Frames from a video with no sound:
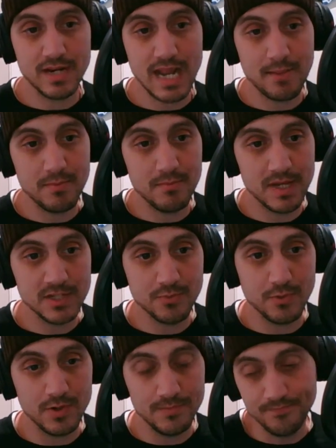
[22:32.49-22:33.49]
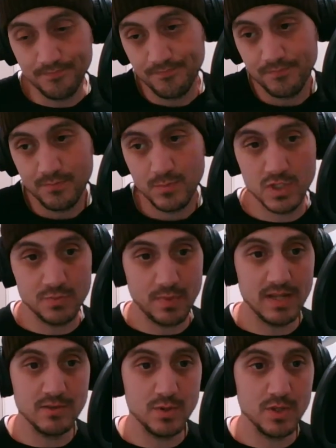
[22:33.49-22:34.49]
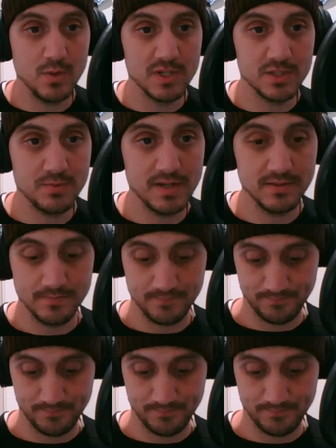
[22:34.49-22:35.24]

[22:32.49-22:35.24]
cap in baseball. Spend what you want to spend.